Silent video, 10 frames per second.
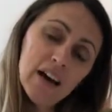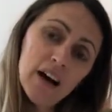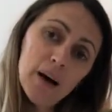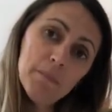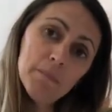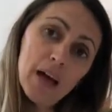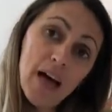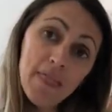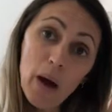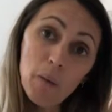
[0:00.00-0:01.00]
And
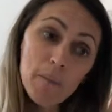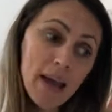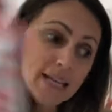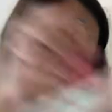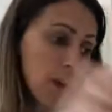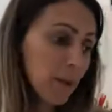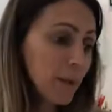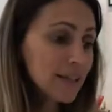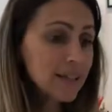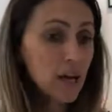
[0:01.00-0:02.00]
that we made a couple of
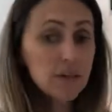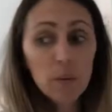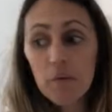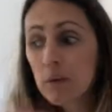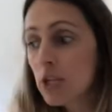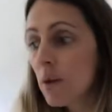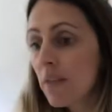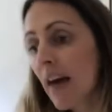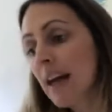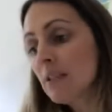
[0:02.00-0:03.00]
weeks ago, so we've been
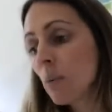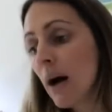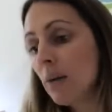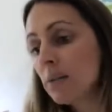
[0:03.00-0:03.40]
doing that as well.